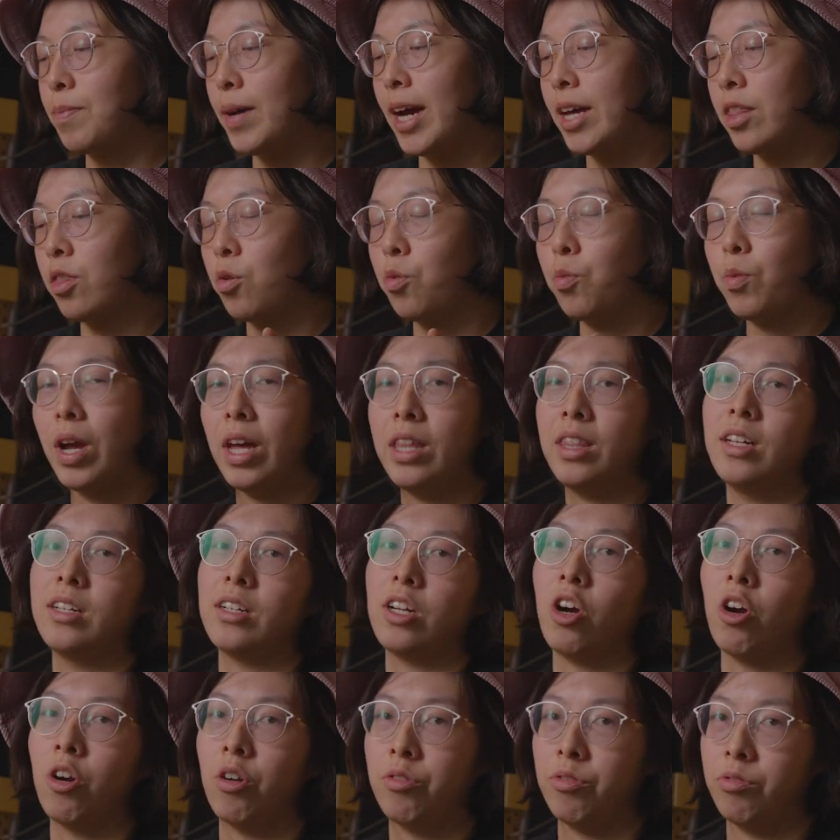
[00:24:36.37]
by the way that
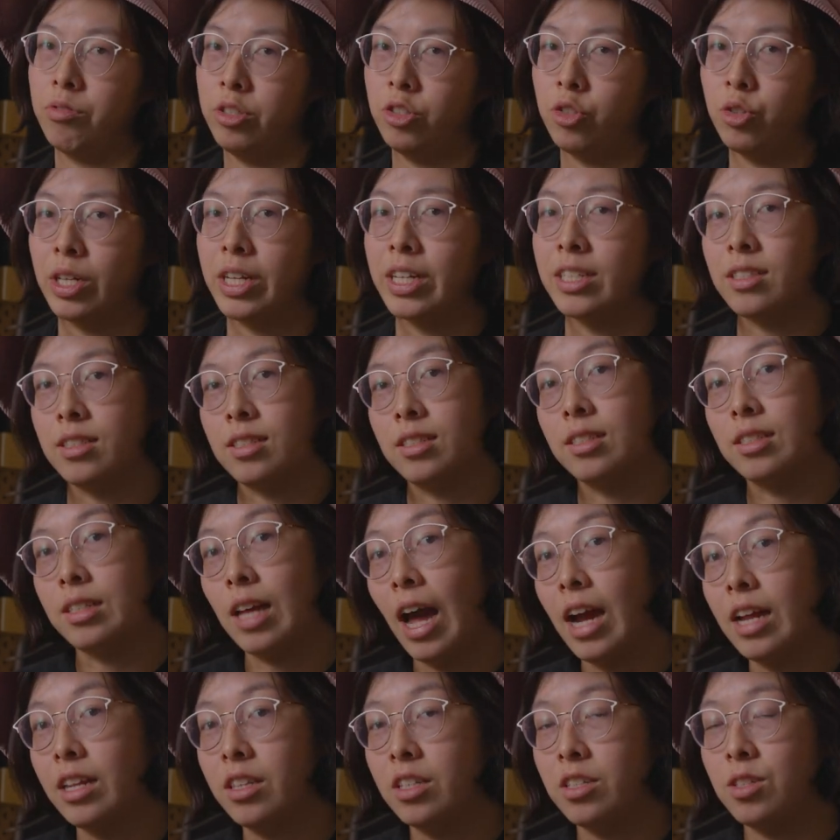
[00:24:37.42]
Carl Friedrik has
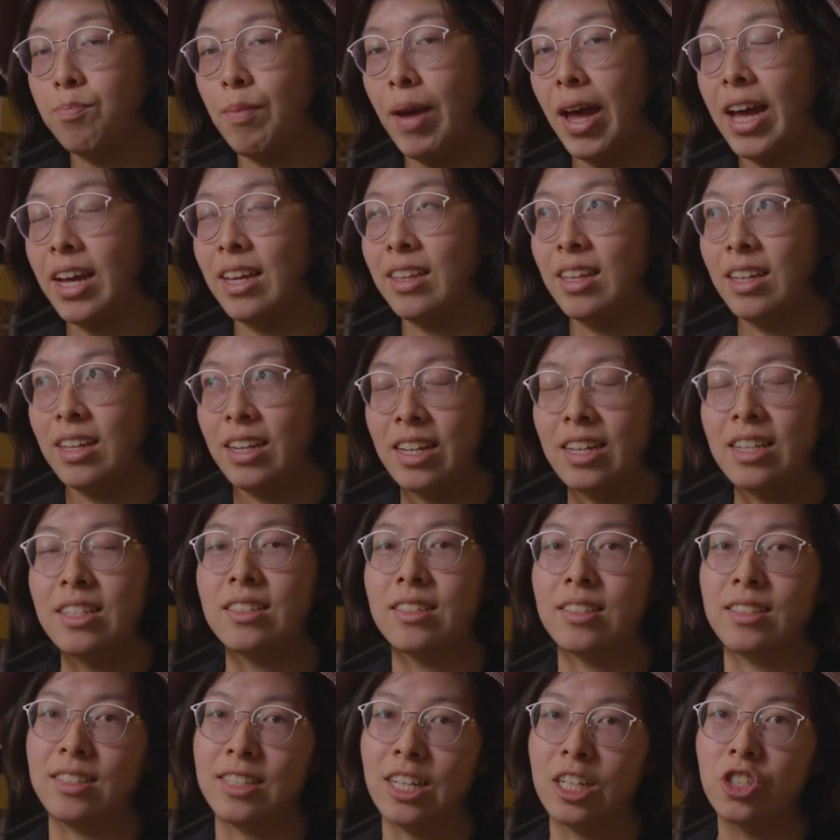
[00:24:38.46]
designed this bag that it
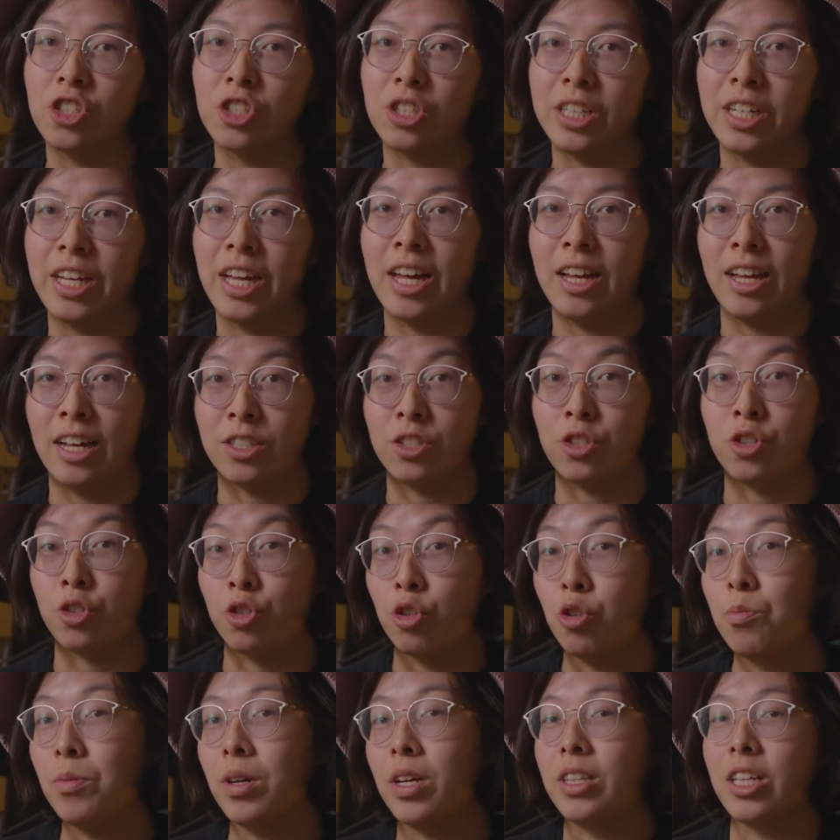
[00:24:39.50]
is essentially
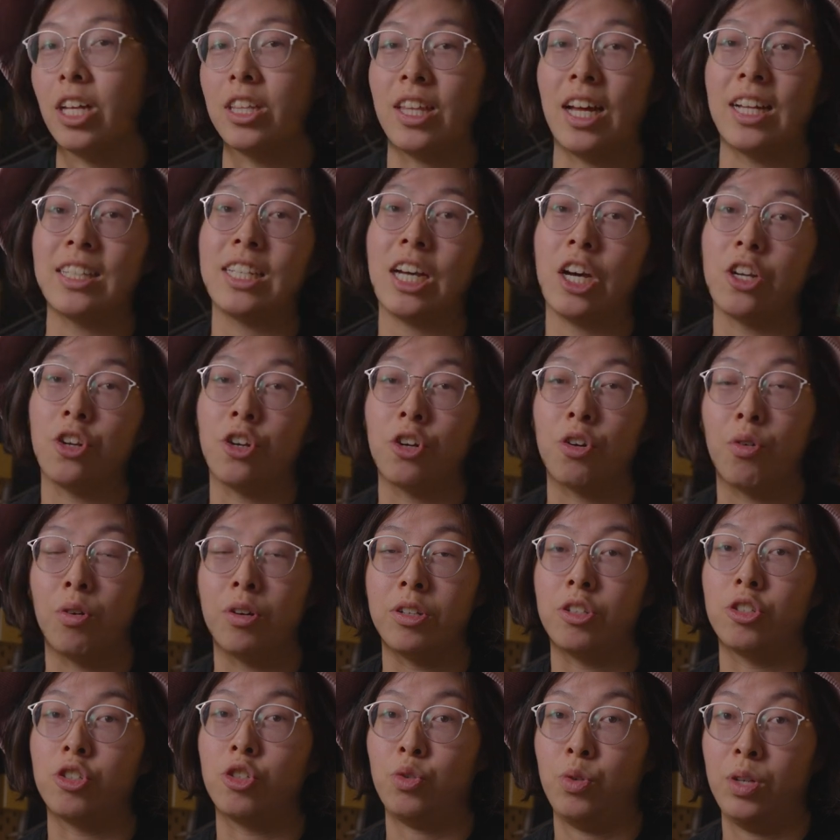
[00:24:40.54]
assuming that that's how you're
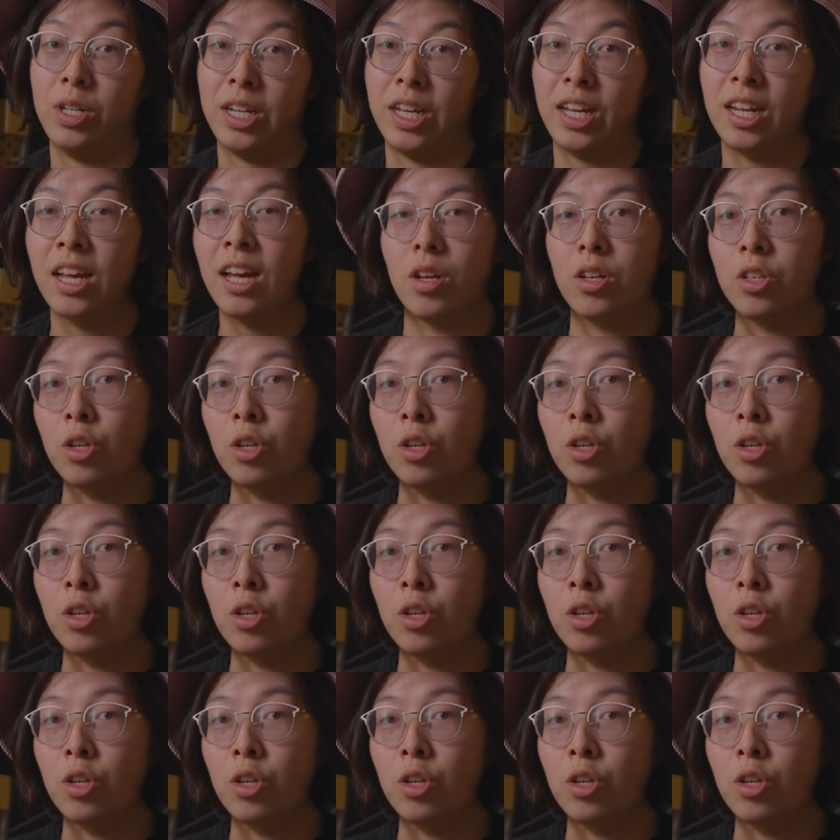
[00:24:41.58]
going to treat it.